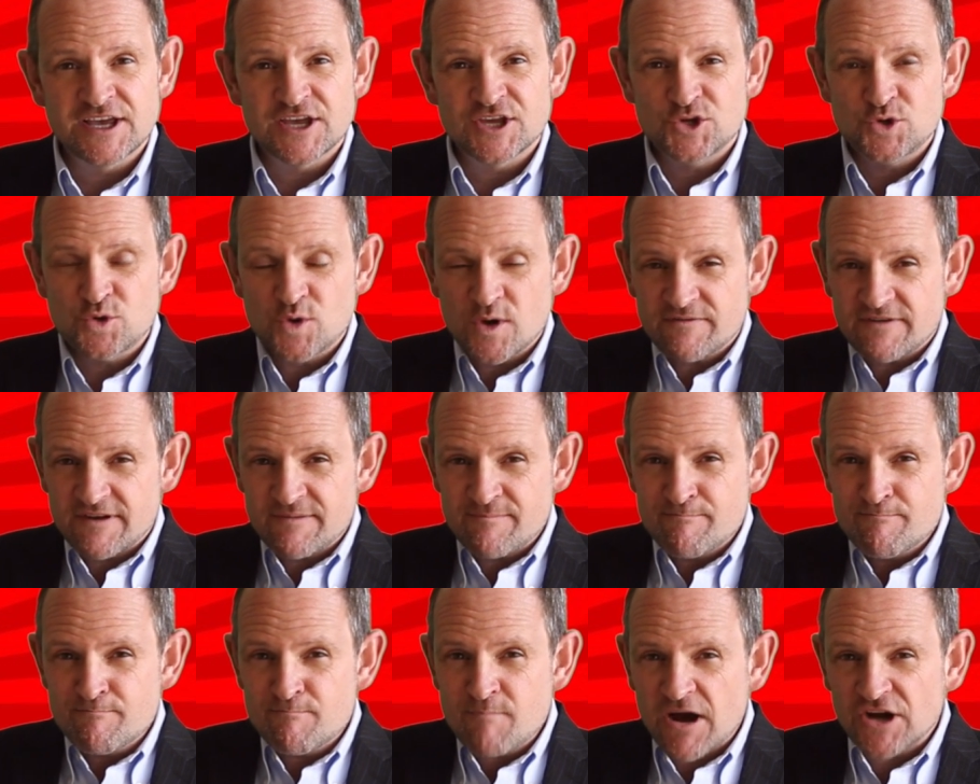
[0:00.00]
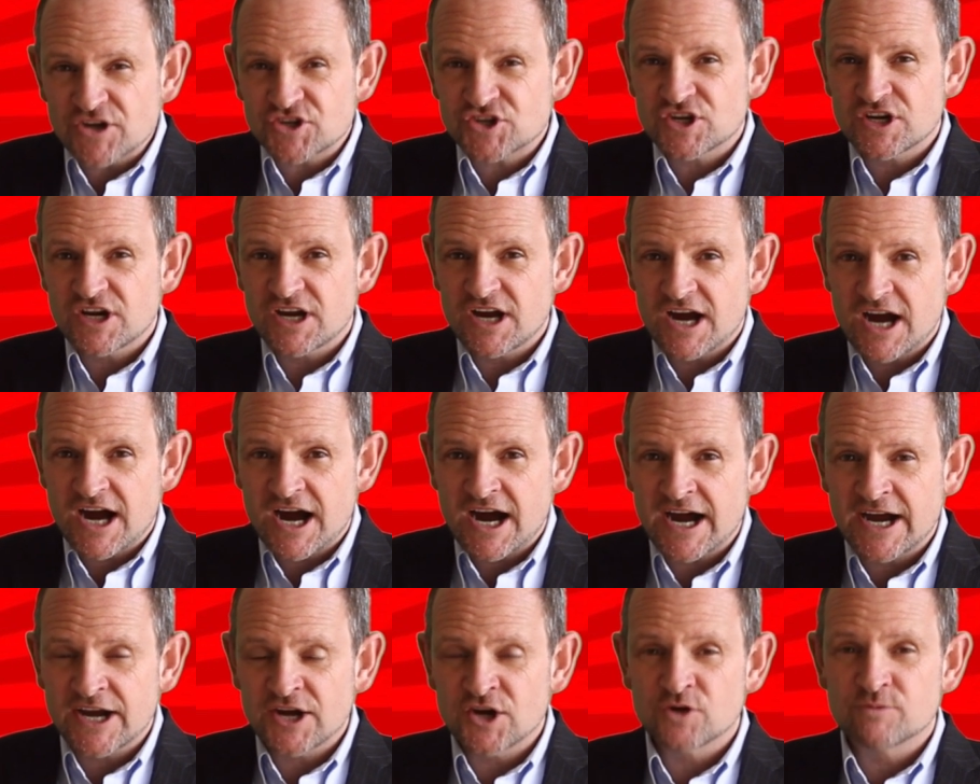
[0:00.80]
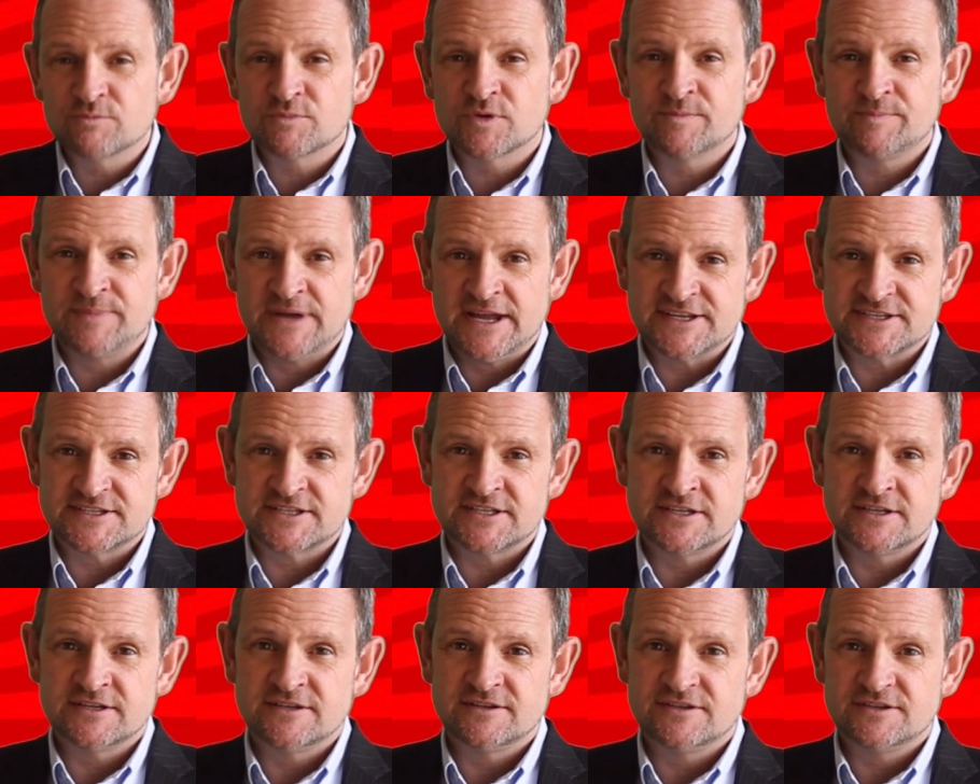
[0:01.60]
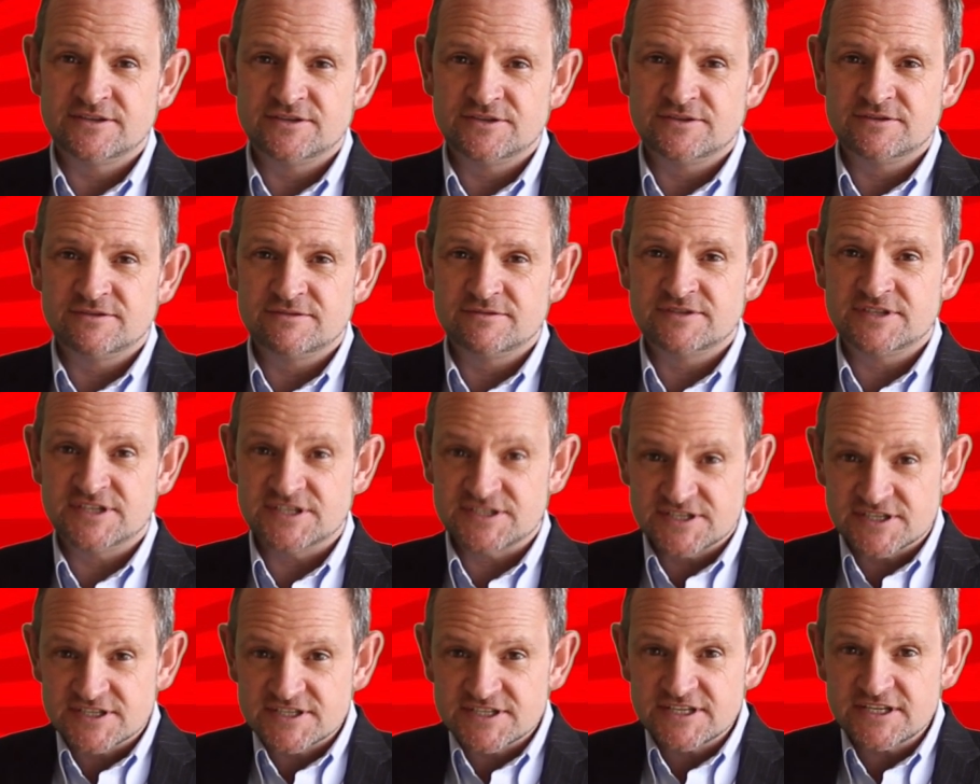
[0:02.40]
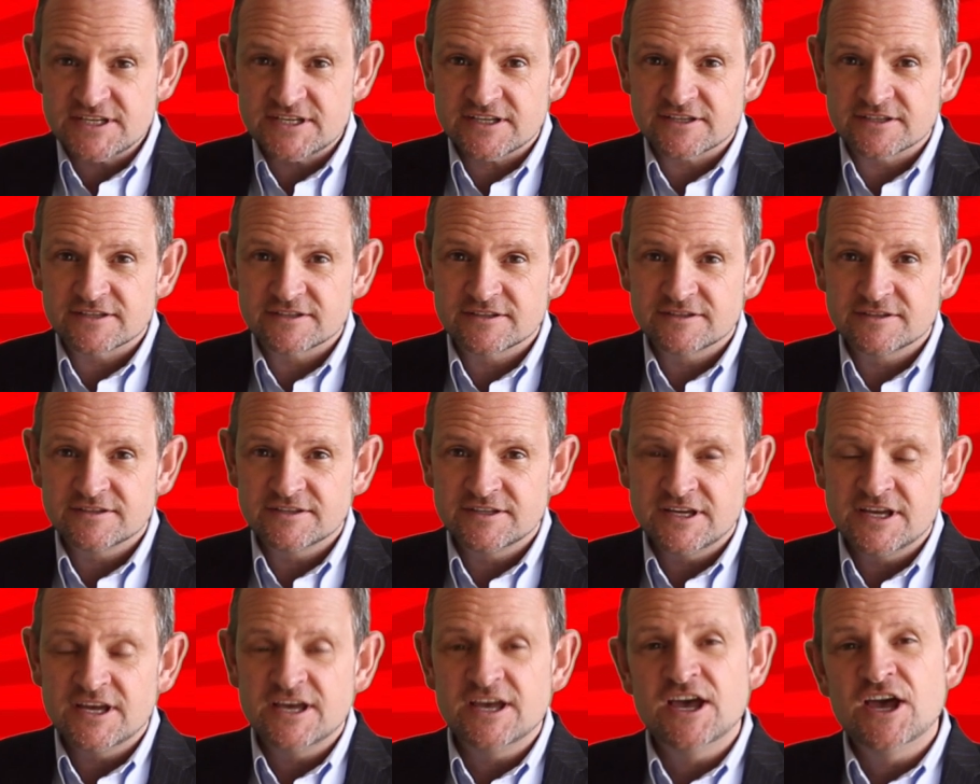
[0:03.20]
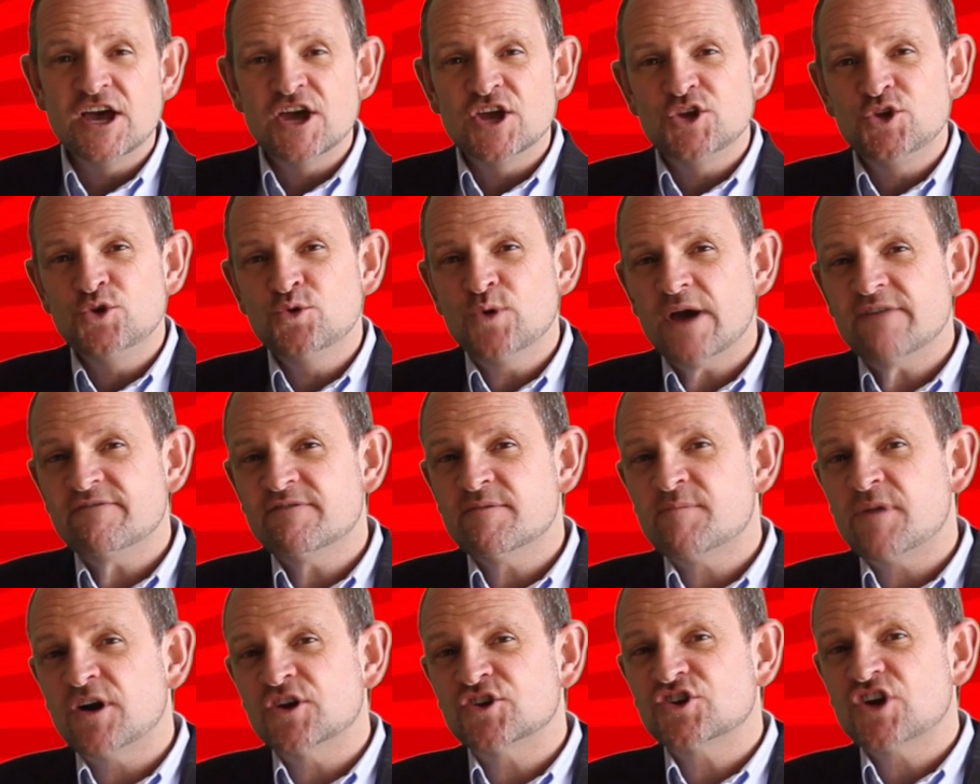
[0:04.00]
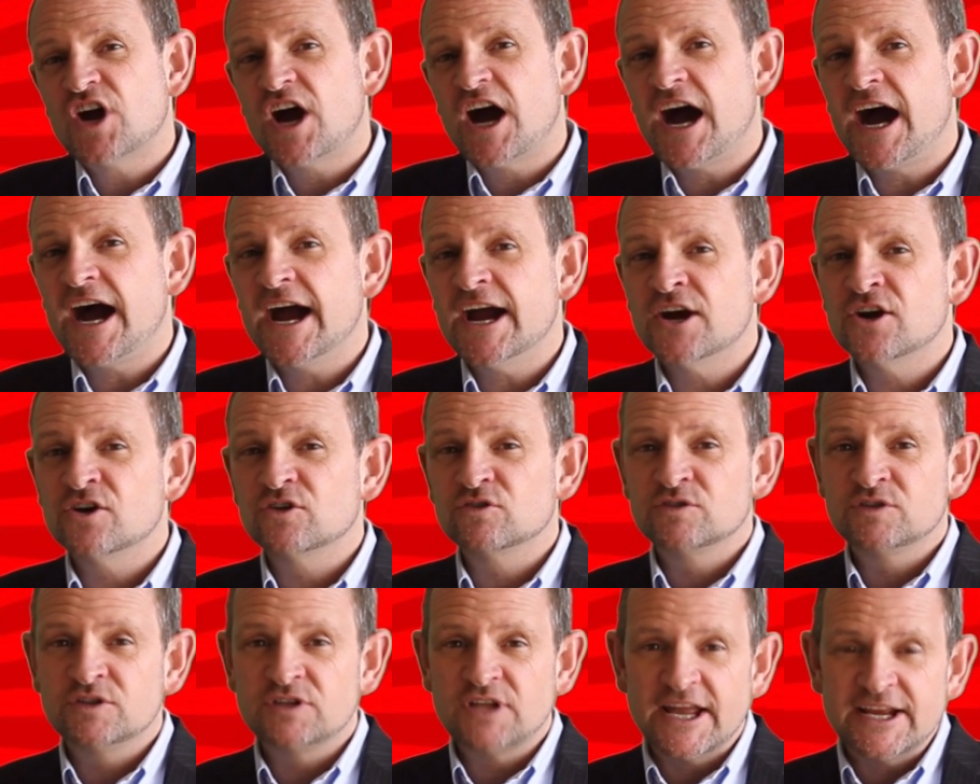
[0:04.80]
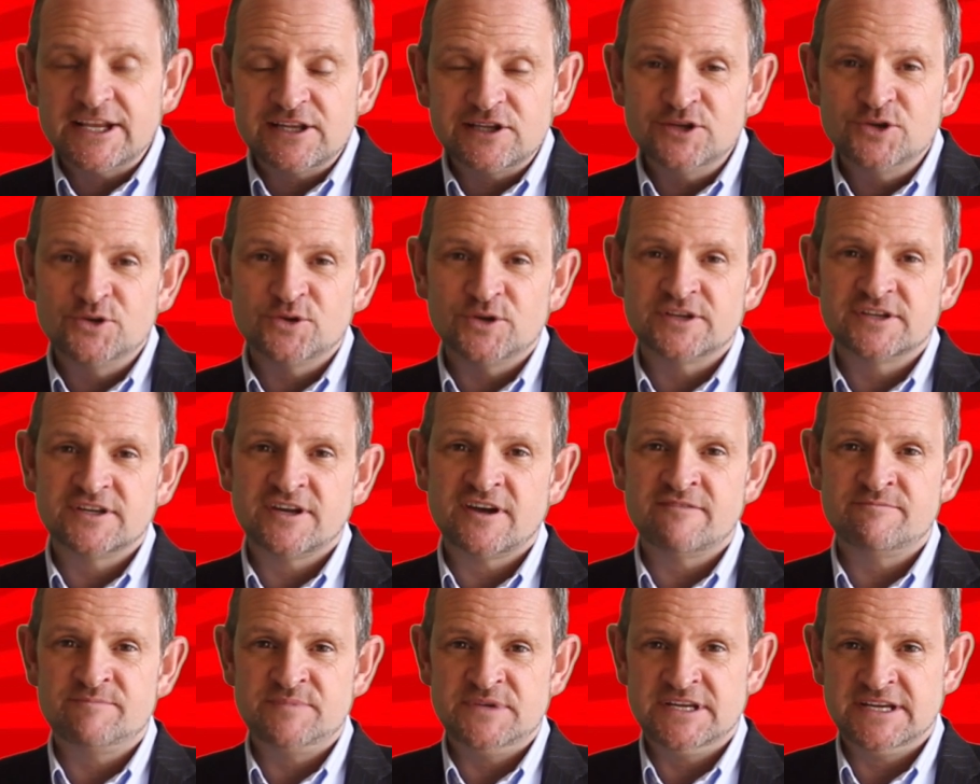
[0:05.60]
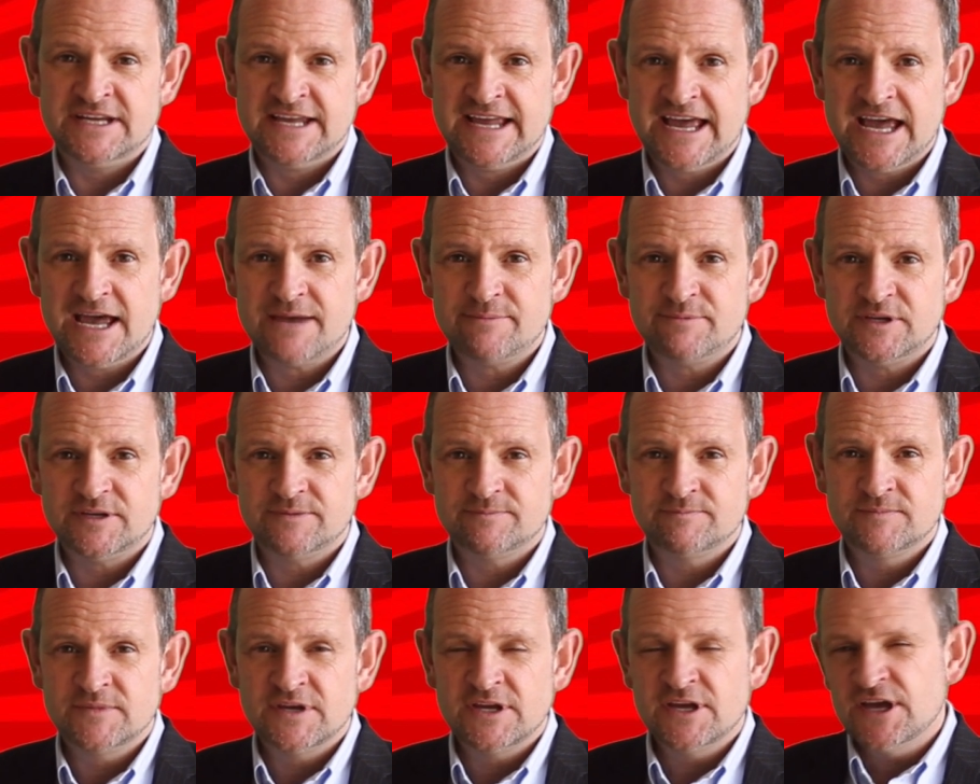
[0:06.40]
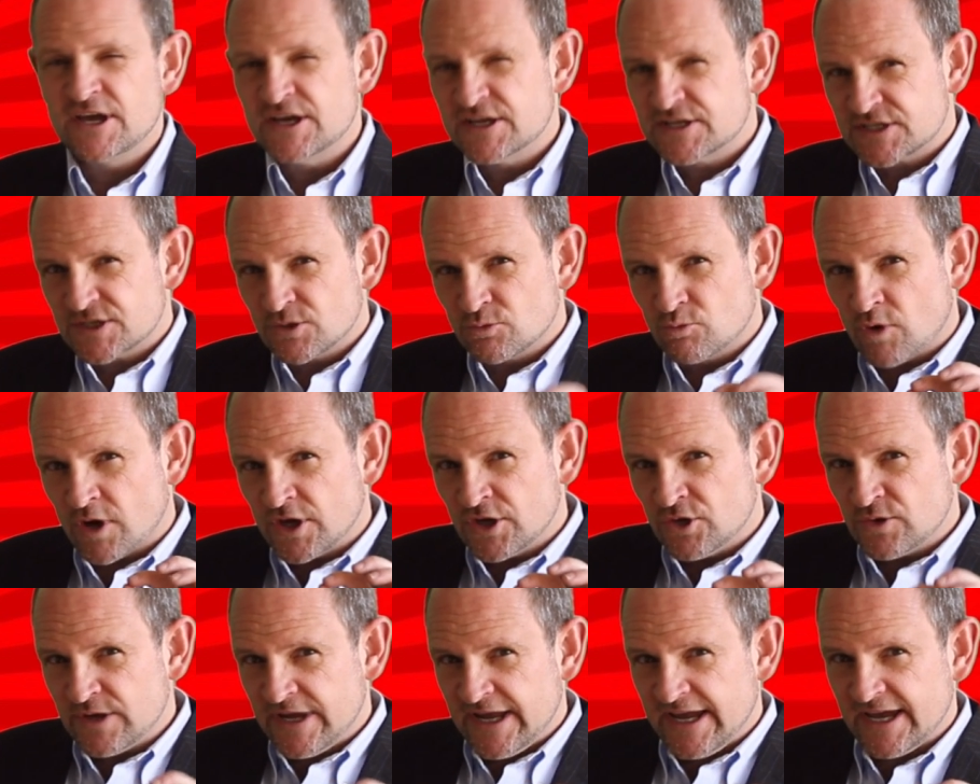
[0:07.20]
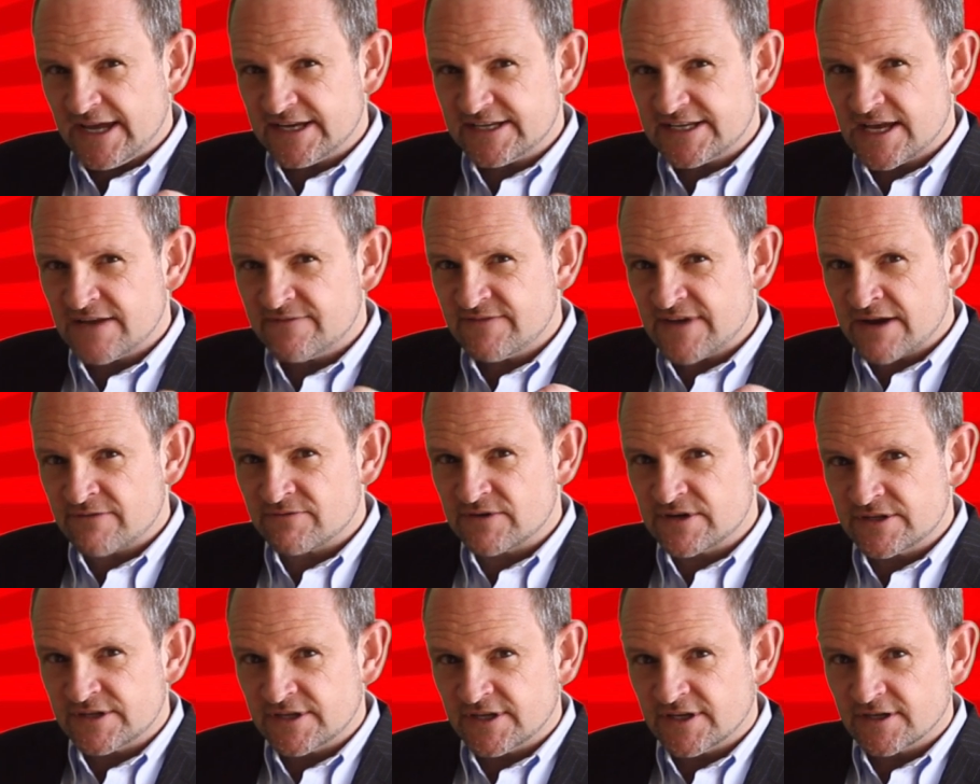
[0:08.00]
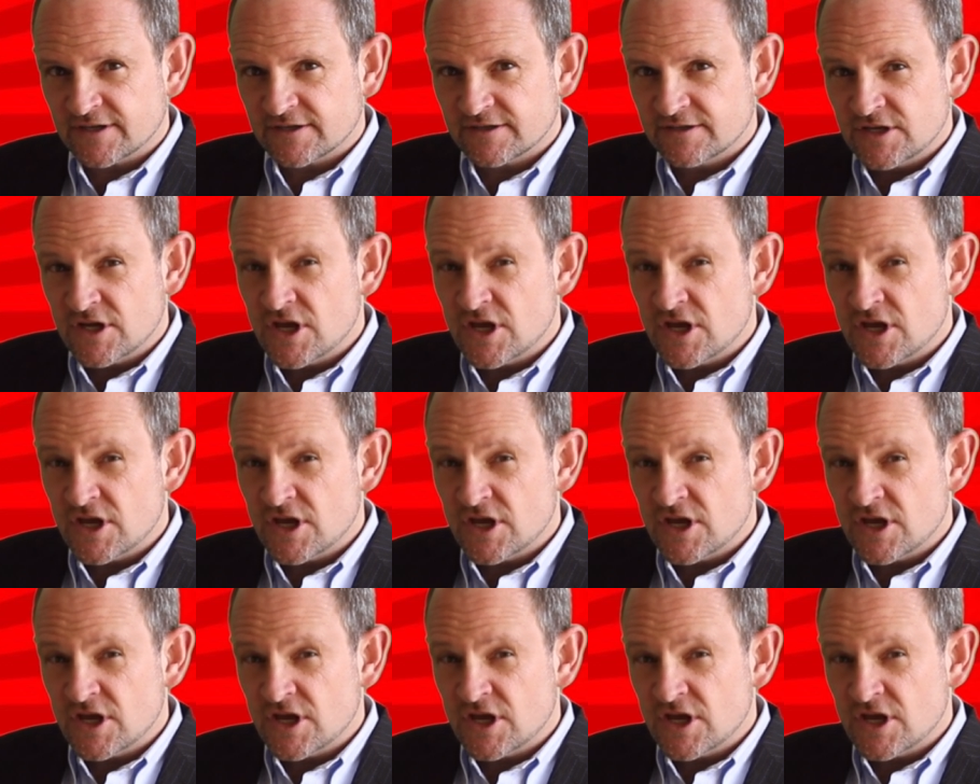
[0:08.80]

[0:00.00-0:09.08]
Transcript: you have a much higher propensity to succeed. You have a much higher likelihood of being happy. So while you can't have everything,